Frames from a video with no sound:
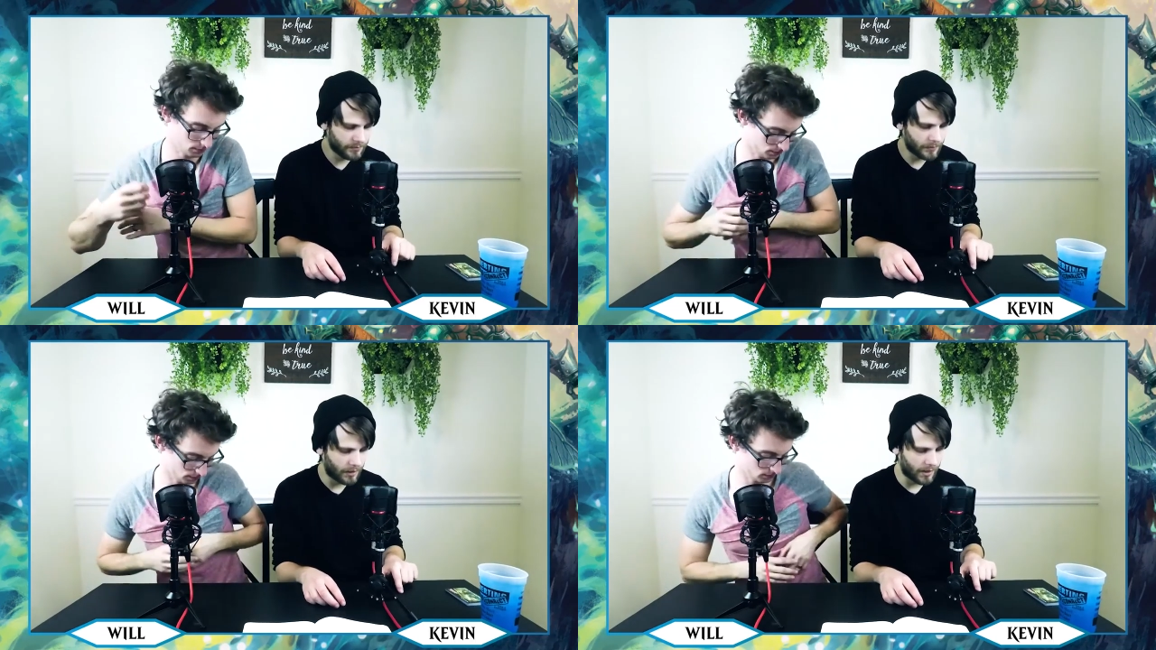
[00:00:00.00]

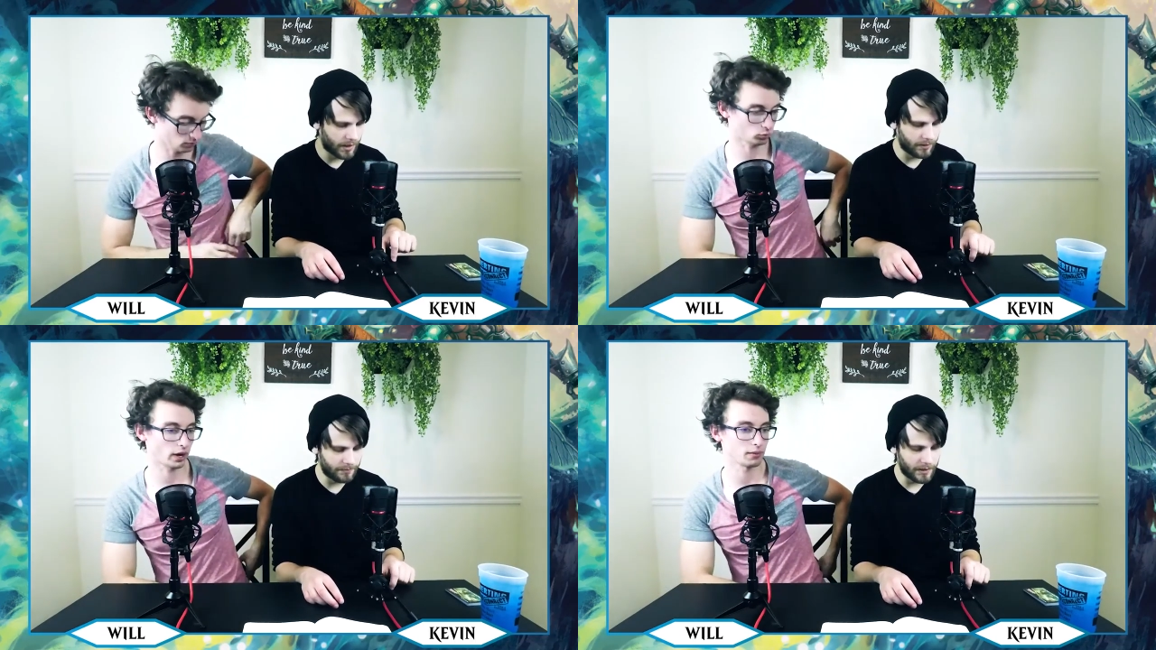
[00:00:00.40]

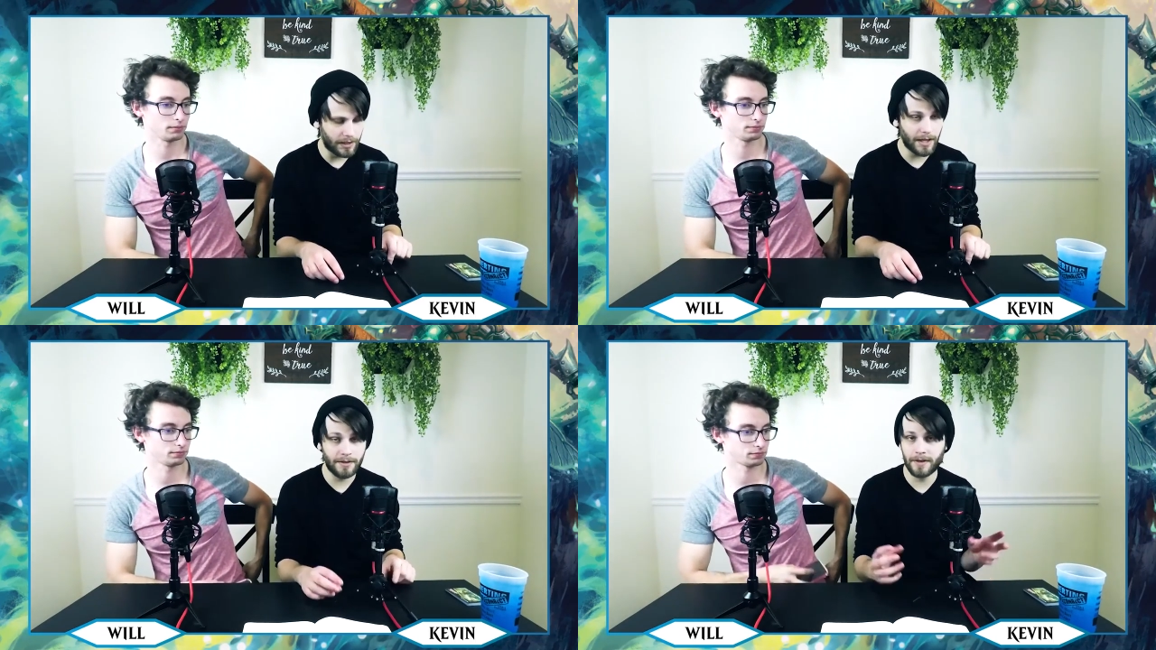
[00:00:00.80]
Speaker 1: A
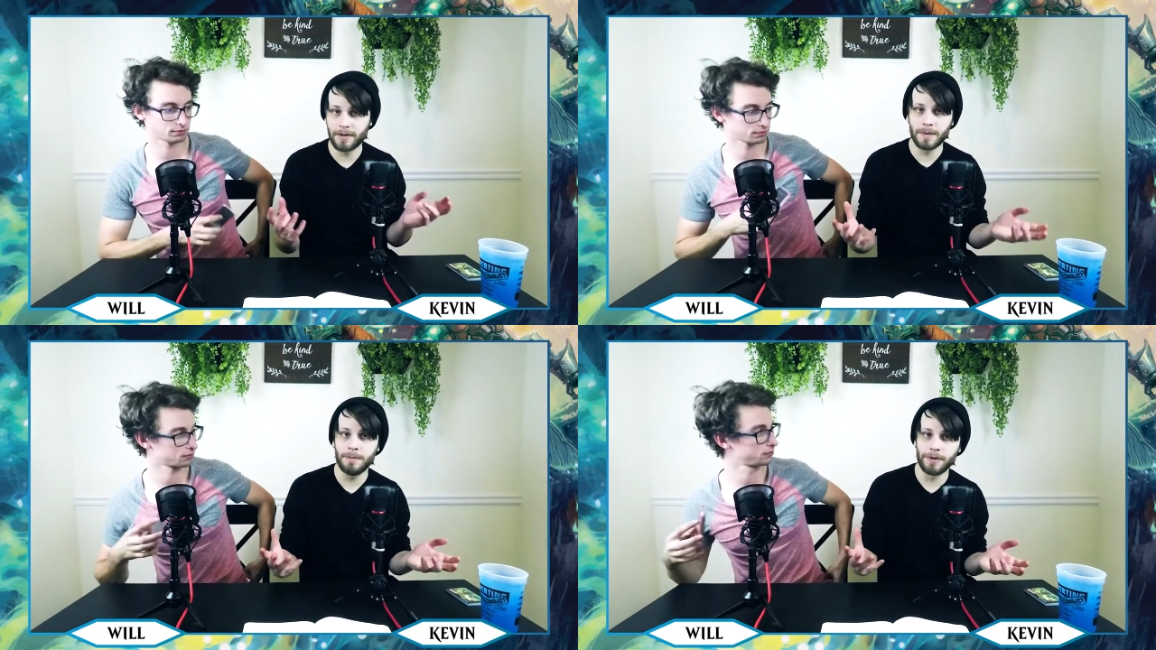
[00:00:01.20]
lot of other
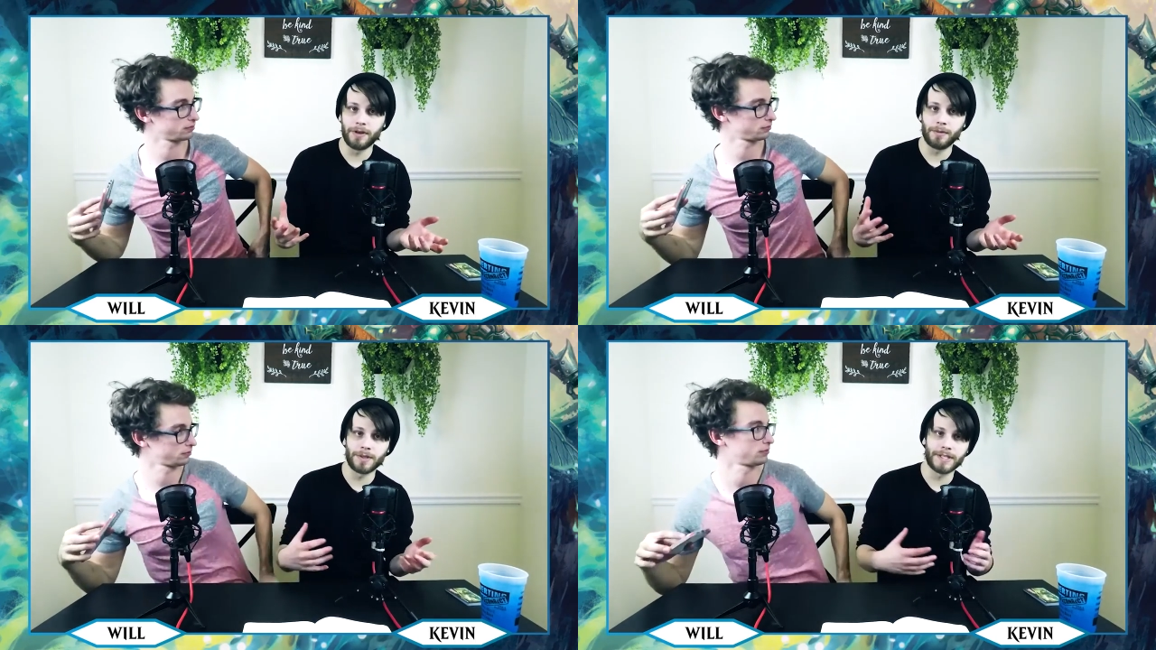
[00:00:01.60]
people, though,
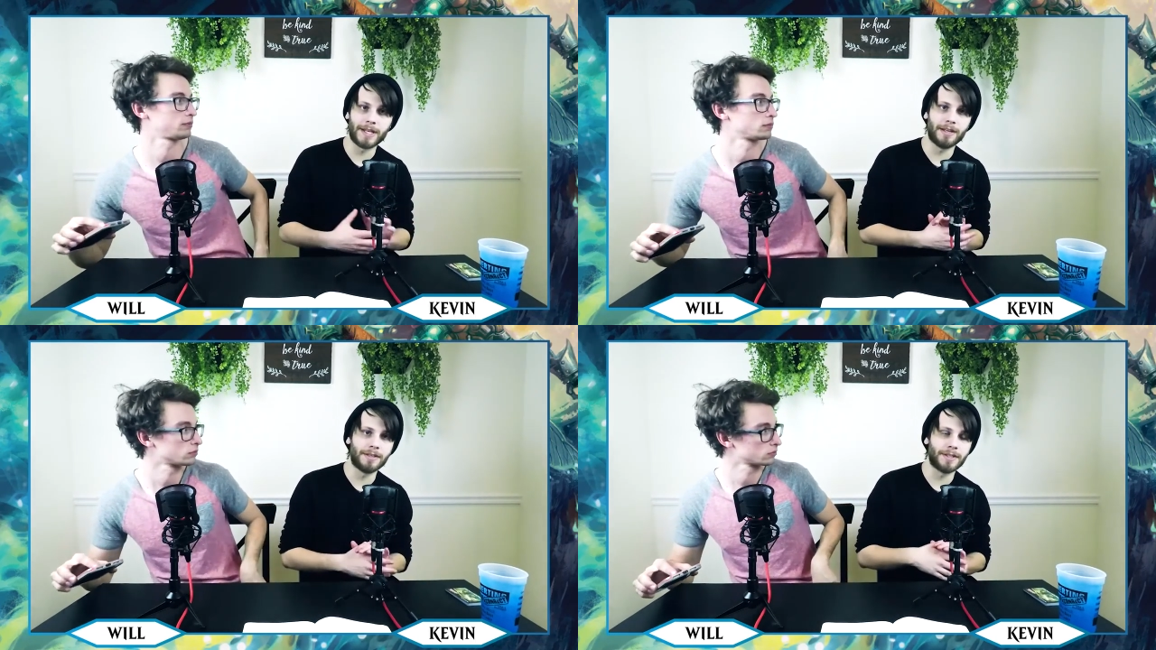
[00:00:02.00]
were
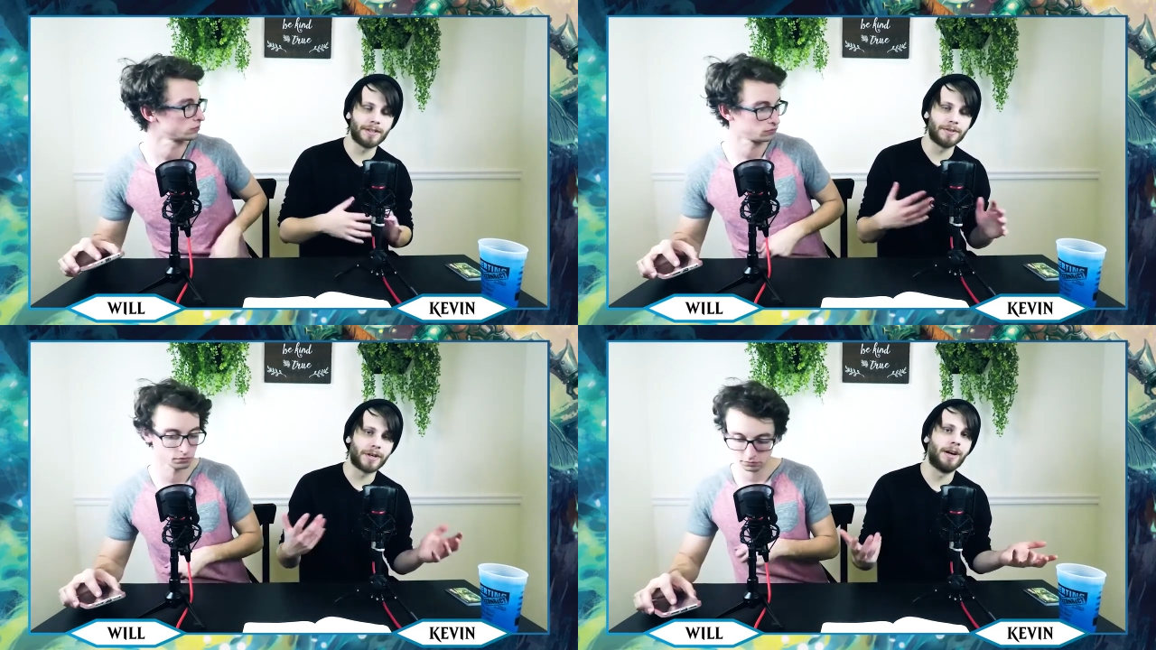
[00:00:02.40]
saying just the
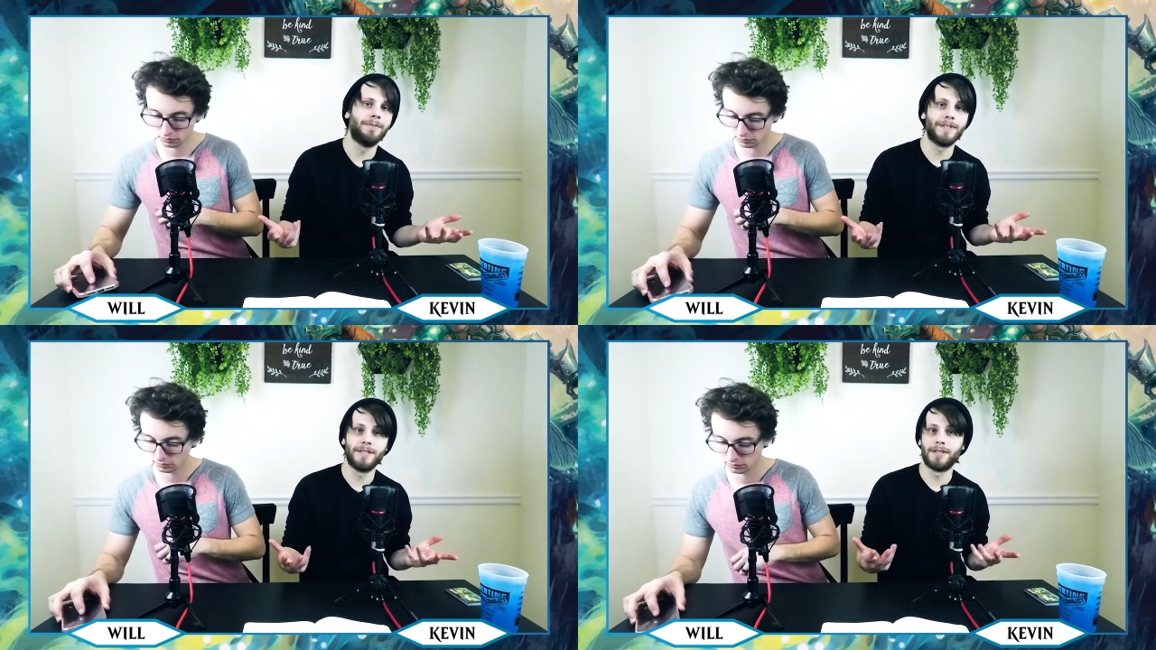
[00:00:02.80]
tribes
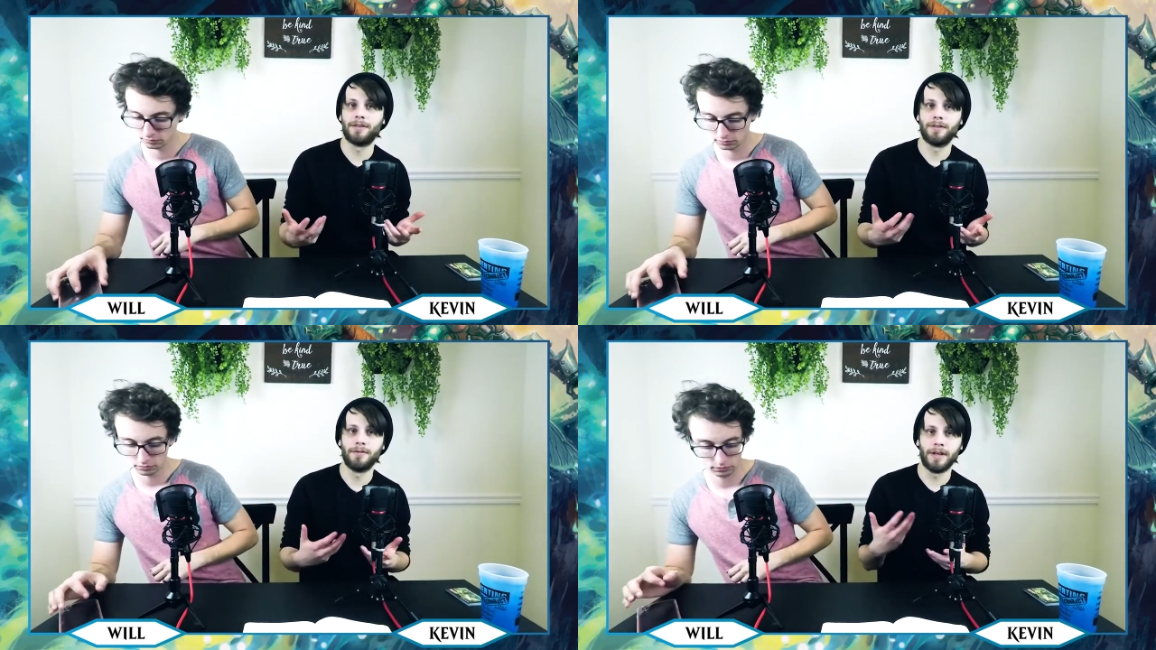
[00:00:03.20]
in
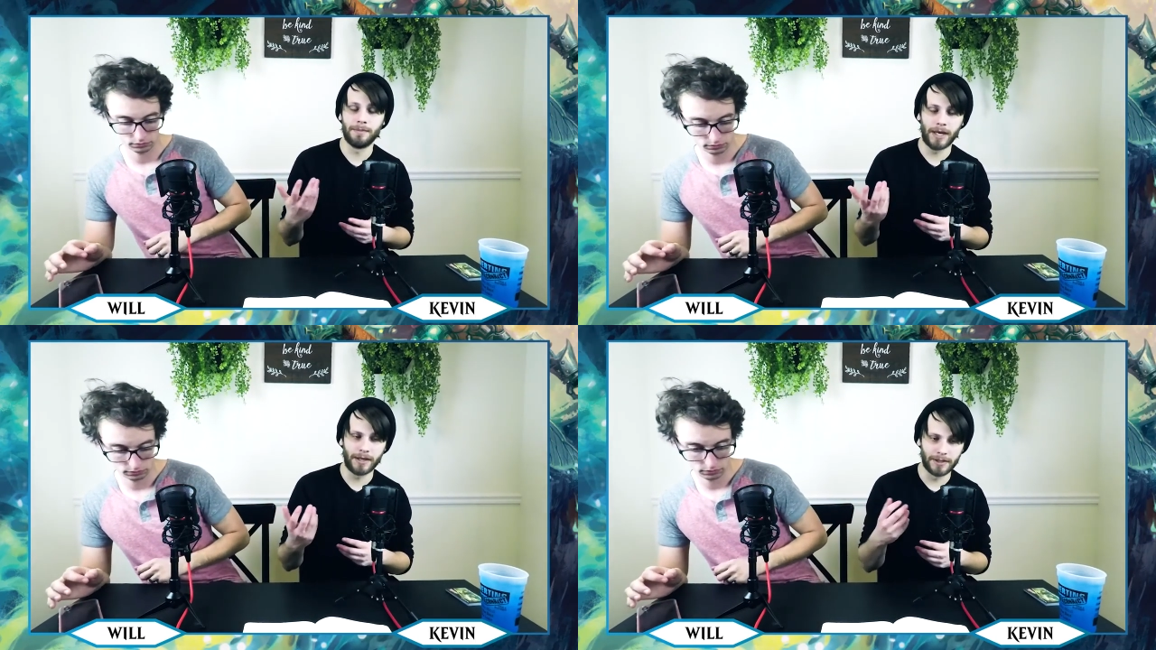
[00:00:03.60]
general,
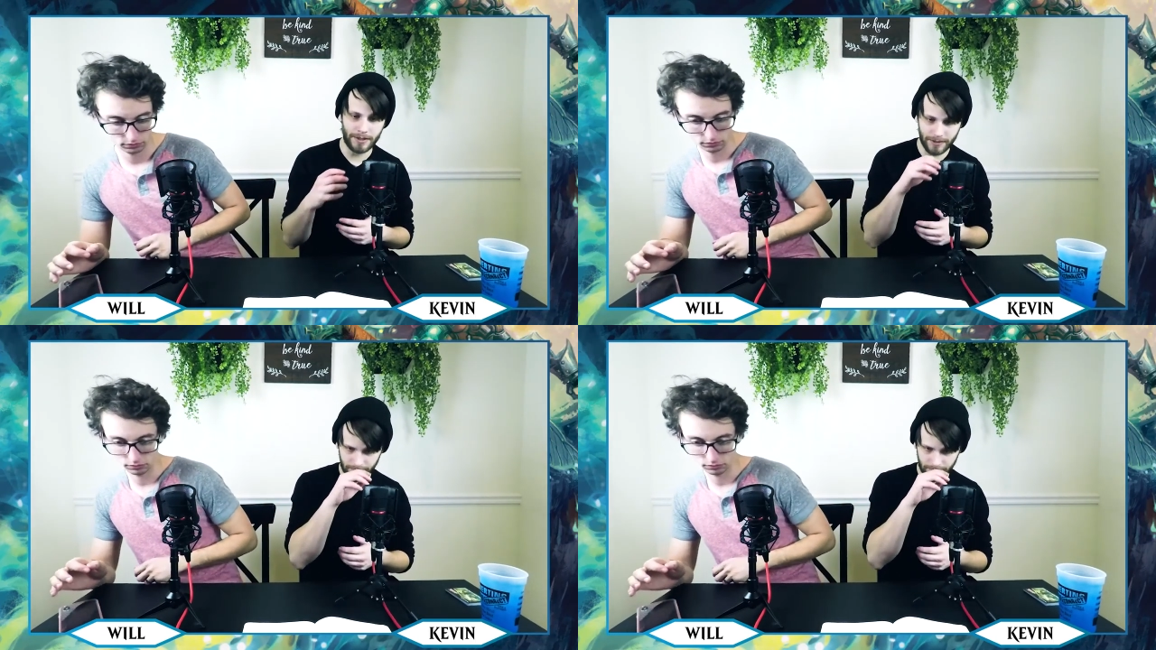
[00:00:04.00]
vampires,